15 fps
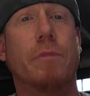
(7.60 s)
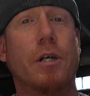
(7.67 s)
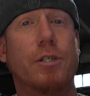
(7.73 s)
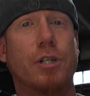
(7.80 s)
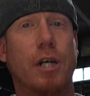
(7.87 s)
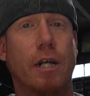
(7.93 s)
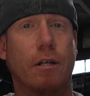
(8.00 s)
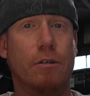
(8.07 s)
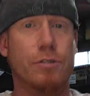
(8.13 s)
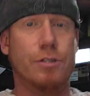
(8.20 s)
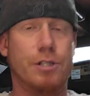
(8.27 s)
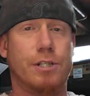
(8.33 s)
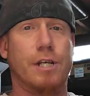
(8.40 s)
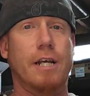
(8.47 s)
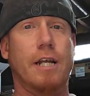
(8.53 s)
my channel,
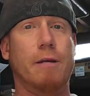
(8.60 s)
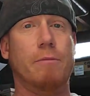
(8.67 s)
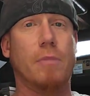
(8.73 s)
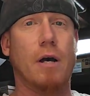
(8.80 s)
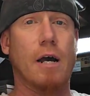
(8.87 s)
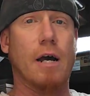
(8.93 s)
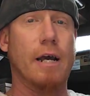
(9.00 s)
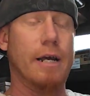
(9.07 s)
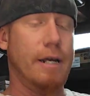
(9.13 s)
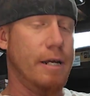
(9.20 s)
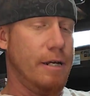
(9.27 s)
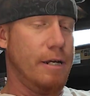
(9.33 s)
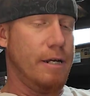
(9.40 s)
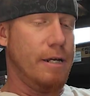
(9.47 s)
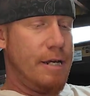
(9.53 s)
just getting by,
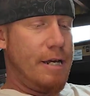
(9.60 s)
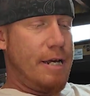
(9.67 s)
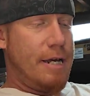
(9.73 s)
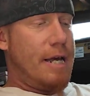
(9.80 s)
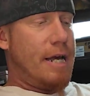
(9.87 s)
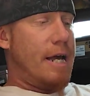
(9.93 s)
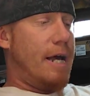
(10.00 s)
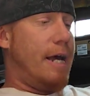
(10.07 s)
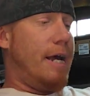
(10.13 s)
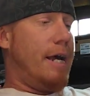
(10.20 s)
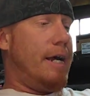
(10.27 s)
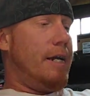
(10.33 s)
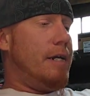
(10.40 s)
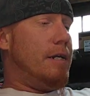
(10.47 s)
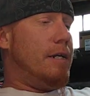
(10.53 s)

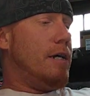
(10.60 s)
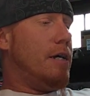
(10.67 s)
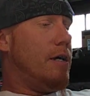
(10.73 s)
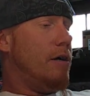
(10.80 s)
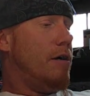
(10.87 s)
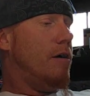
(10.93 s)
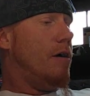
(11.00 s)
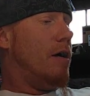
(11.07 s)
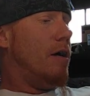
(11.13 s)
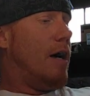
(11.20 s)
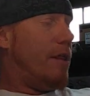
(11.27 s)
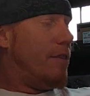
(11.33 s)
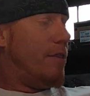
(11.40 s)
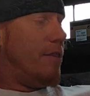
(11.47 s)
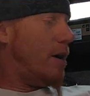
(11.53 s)
and
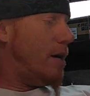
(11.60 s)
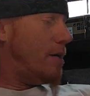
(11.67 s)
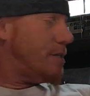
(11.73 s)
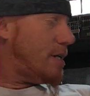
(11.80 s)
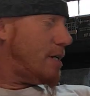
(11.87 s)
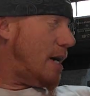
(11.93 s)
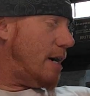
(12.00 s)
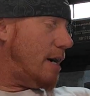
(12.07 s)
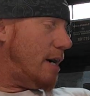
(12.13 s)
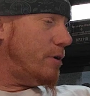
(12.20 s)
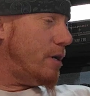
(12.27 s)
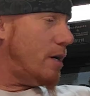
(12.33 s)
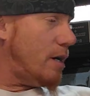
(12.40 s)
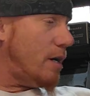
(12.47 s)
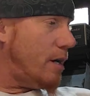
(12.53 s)
I thought I would